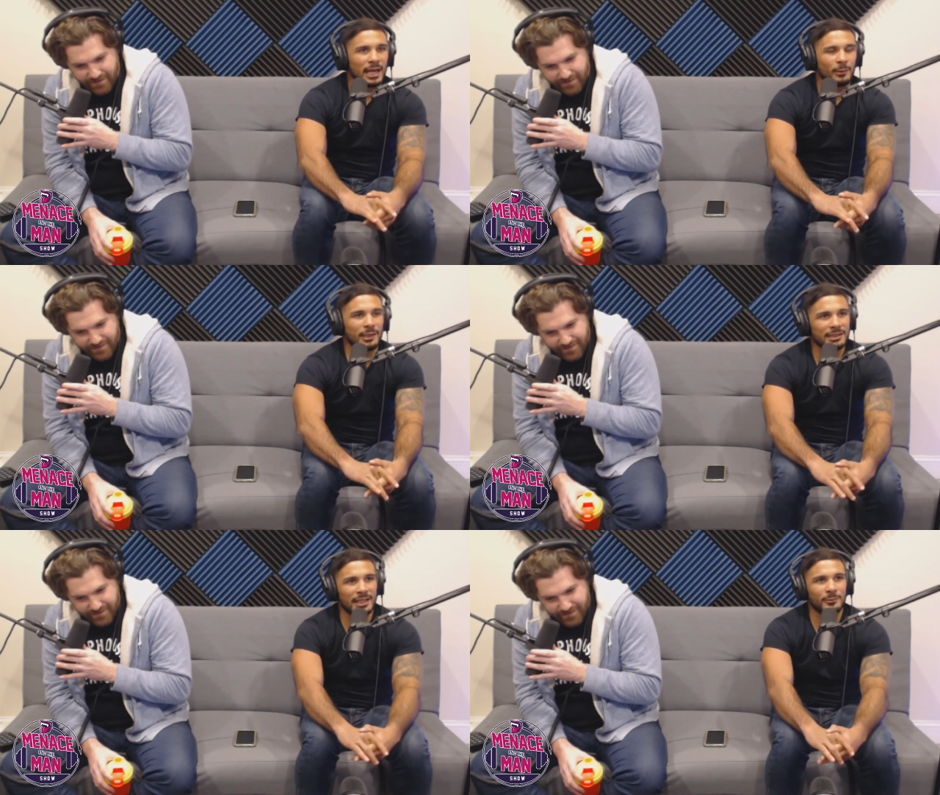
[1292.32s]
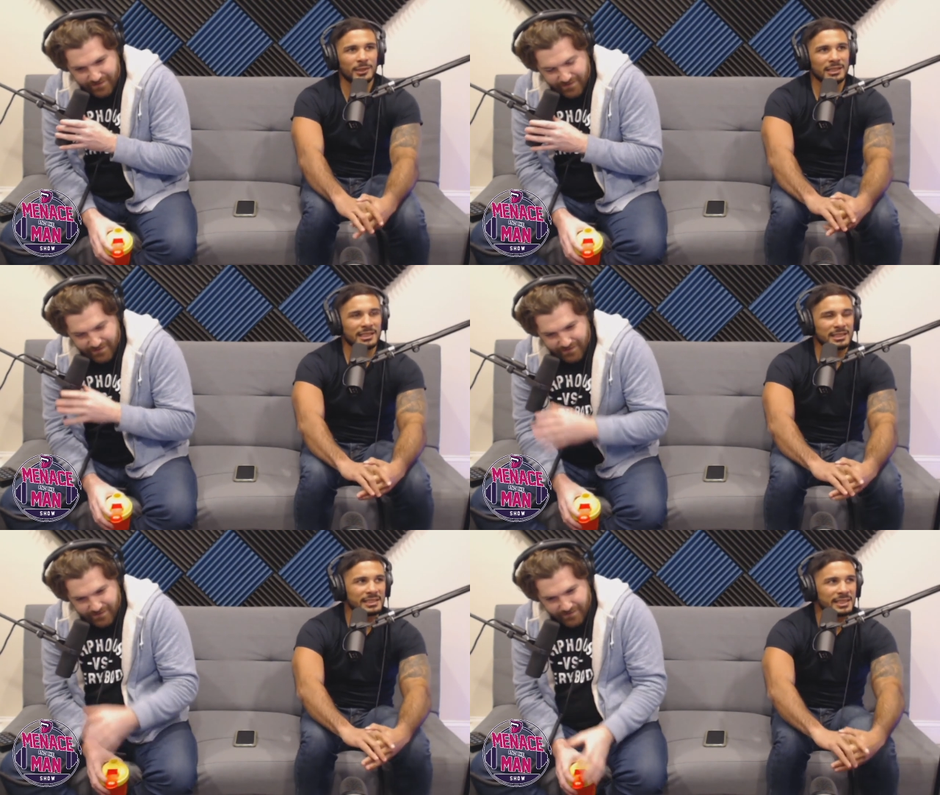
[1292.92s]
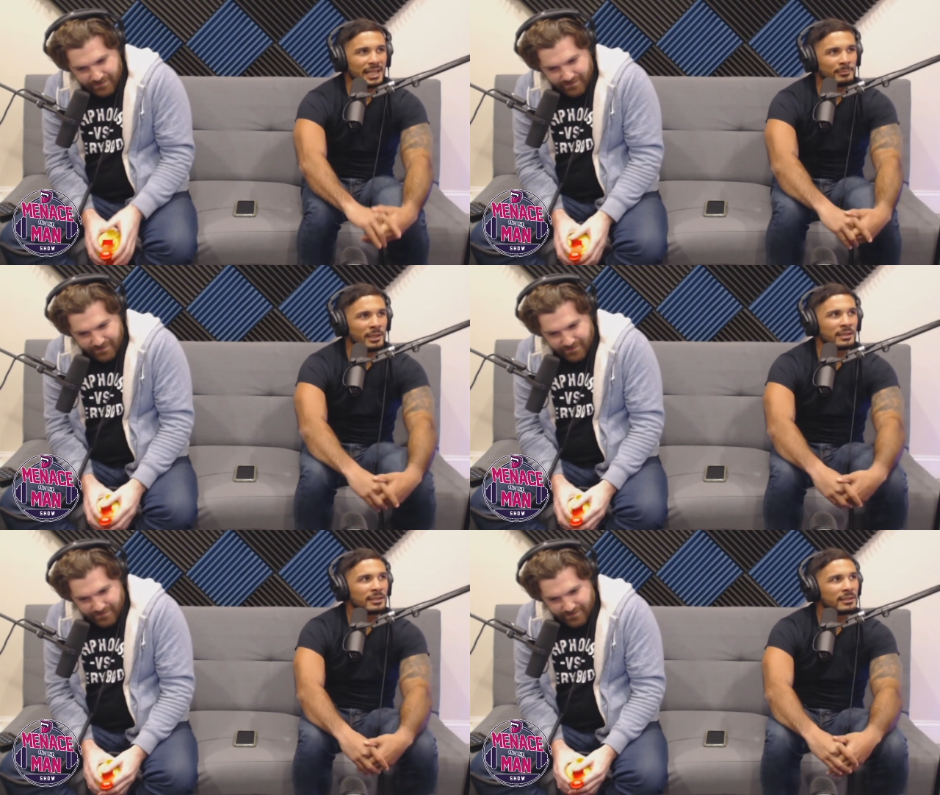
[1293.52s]
Speaker 1: I would, I would have liked to see that
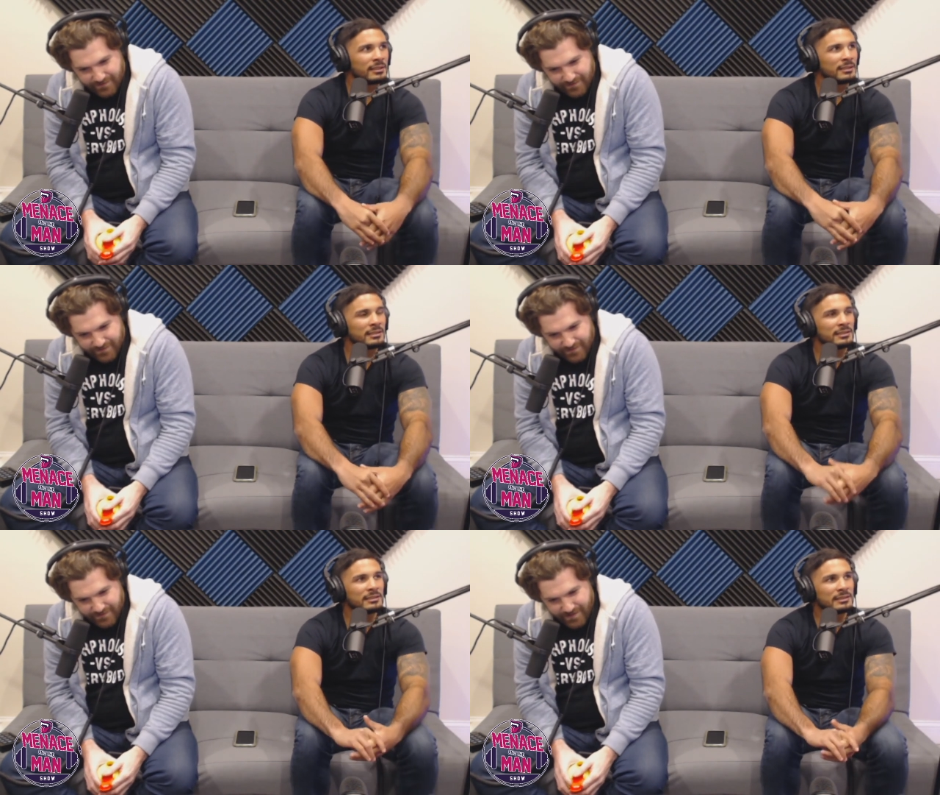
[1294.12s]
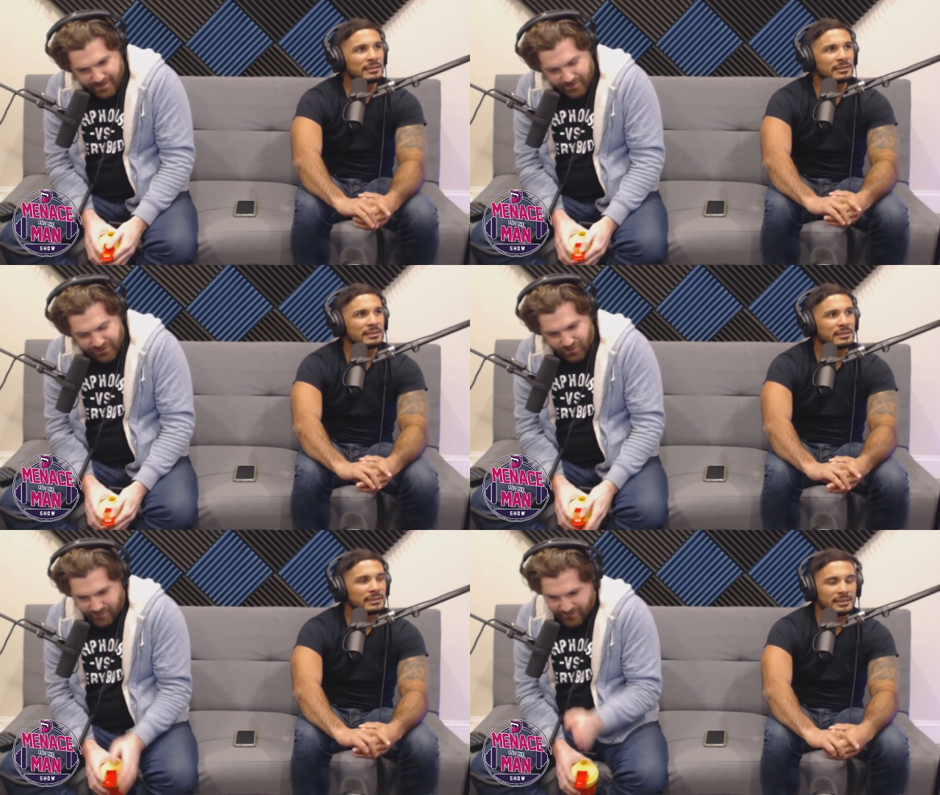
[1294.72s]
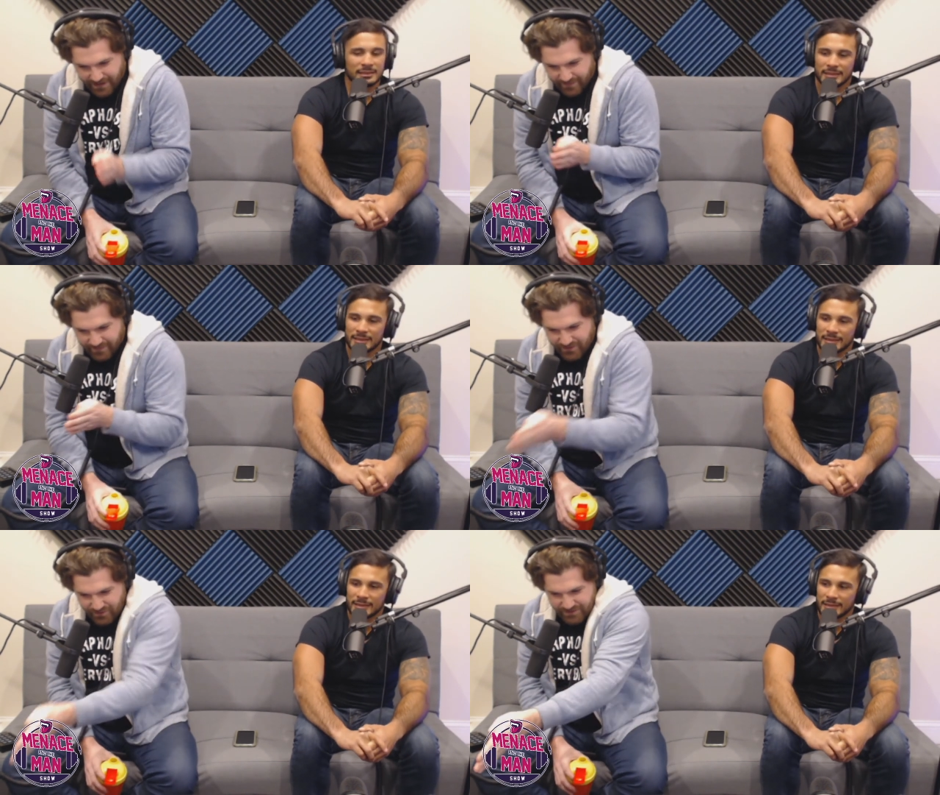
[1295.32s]
mug.
Speaker 2: Yeah, we saw it for like
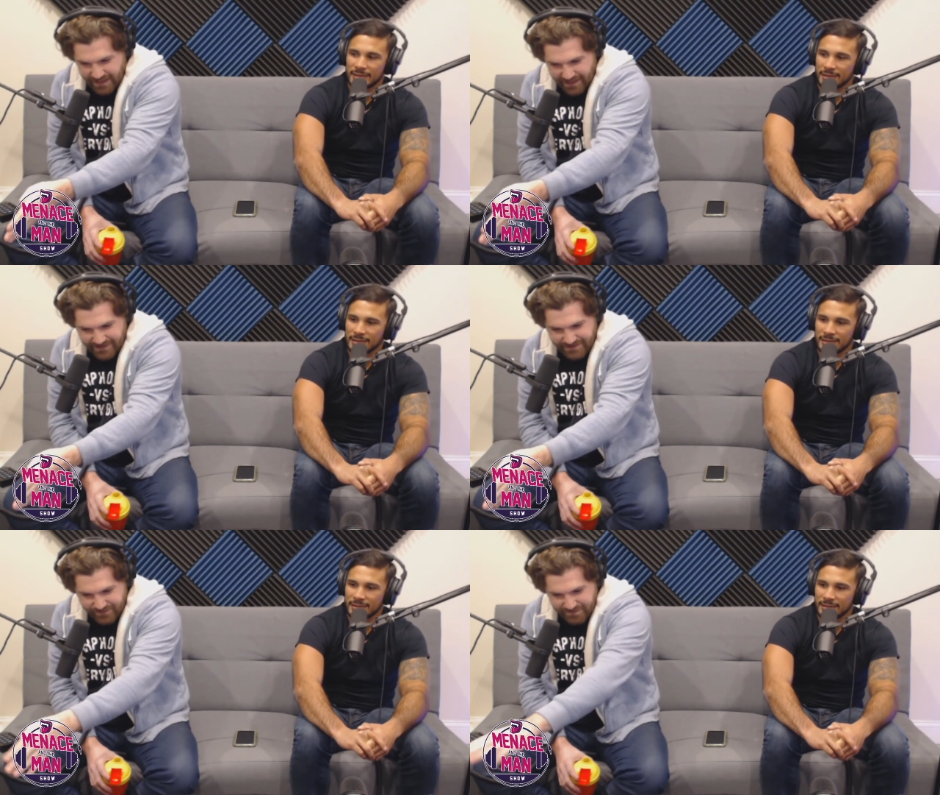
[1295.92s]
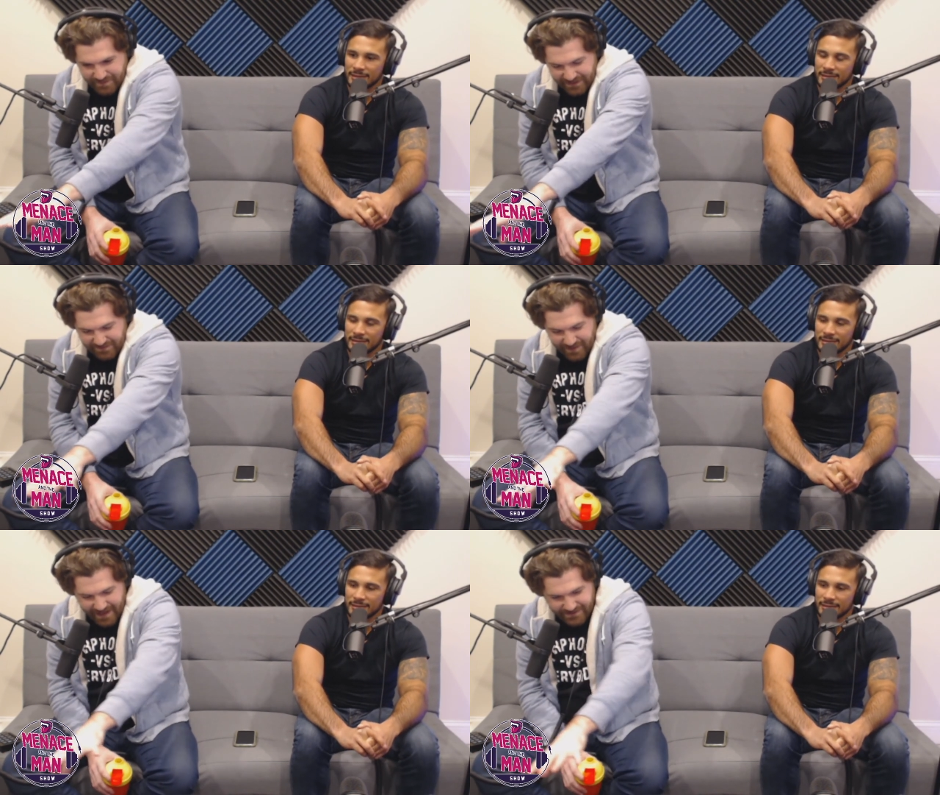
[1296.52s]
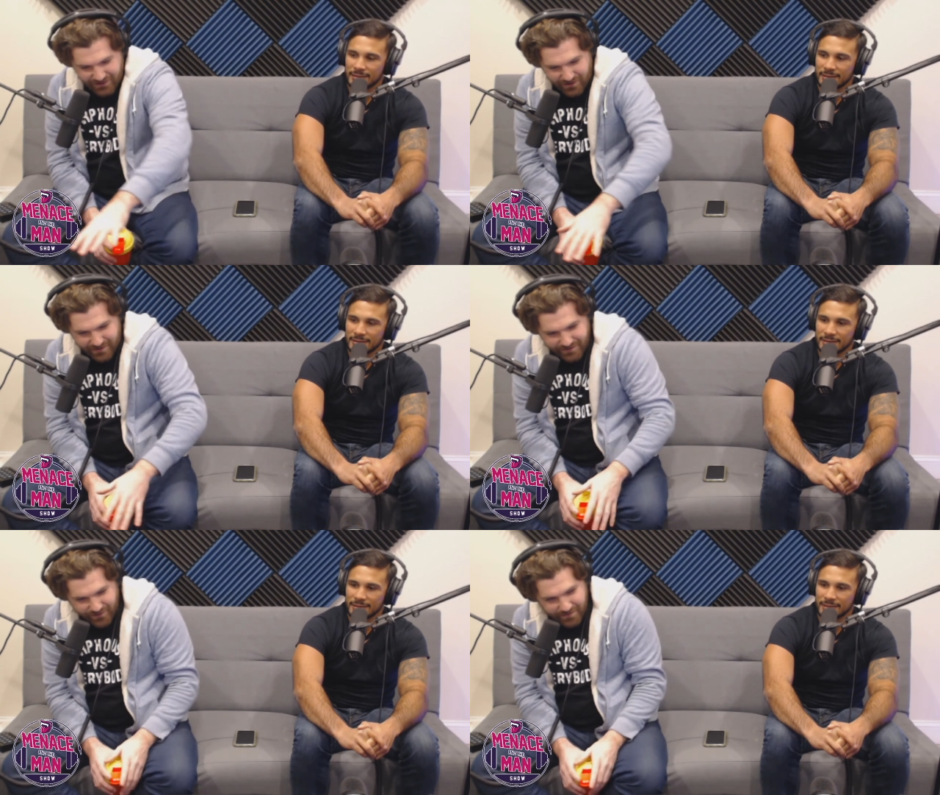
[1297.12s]
two seconds. It was pitch black
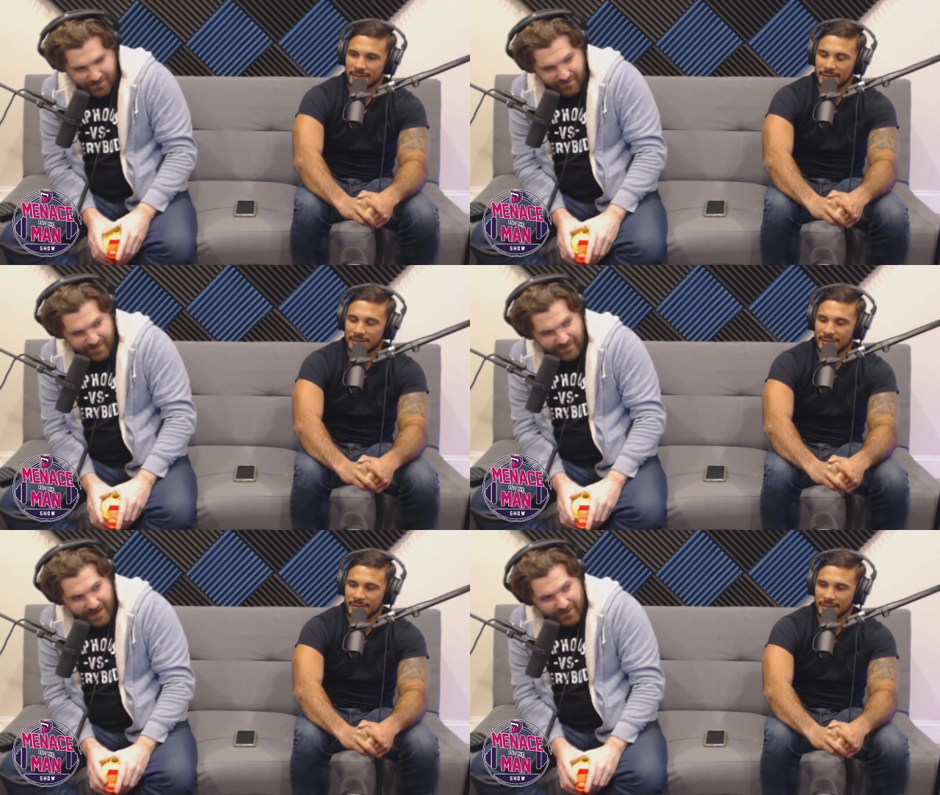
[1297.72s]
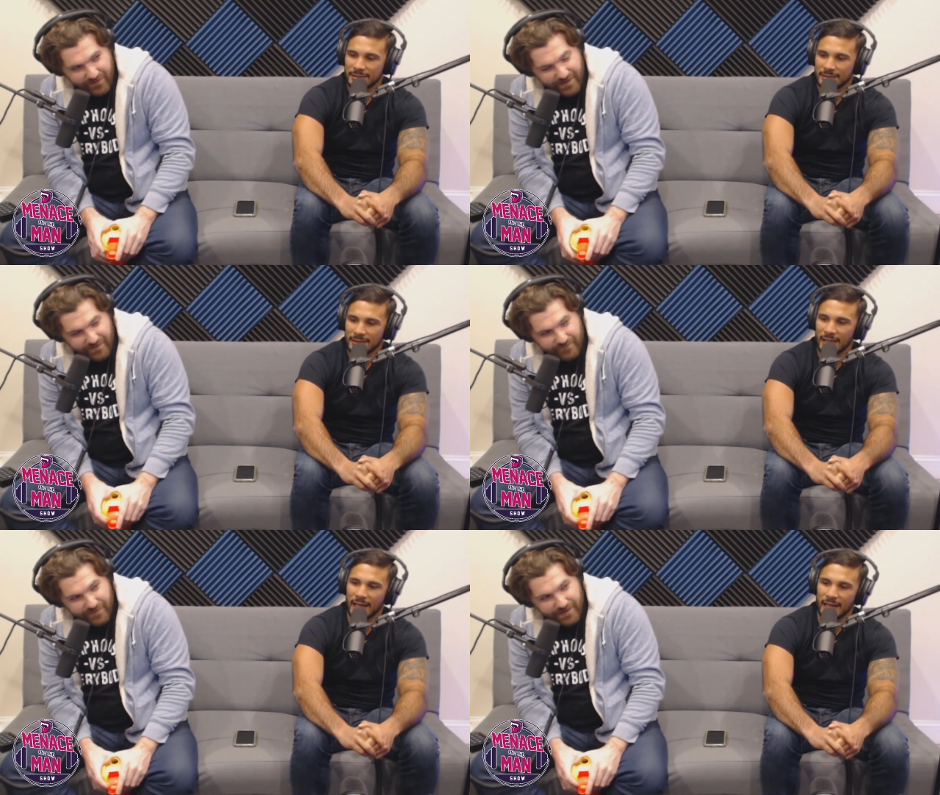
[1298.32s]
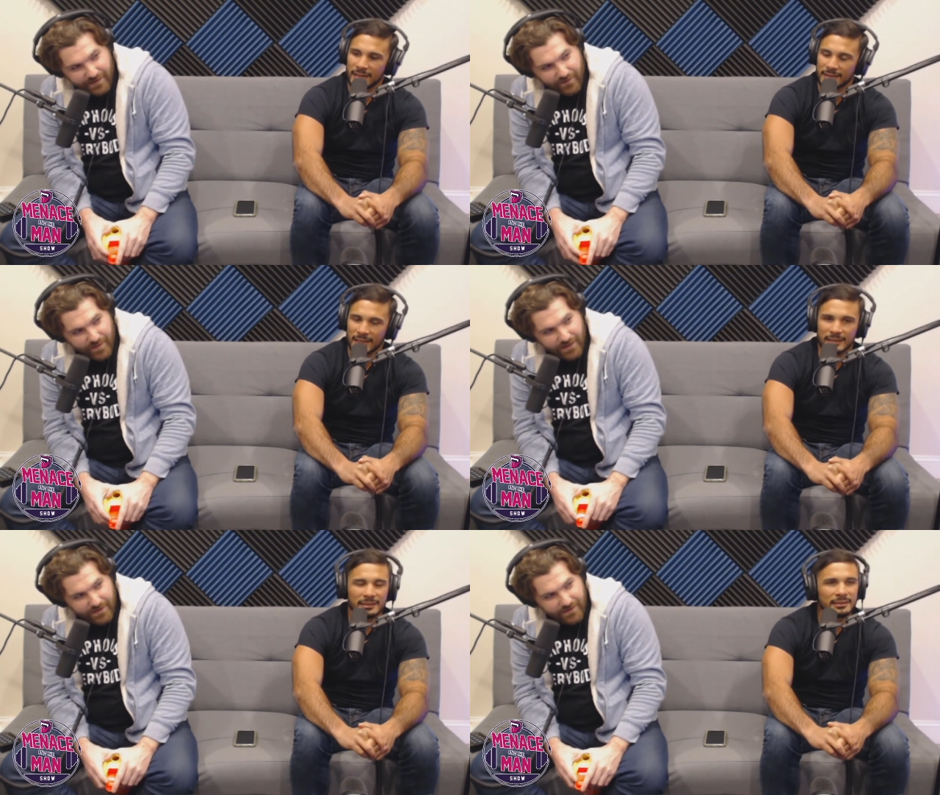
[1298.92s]
dark, so it wouldn't uh, have ah. been that great of a ah, video. Okay. But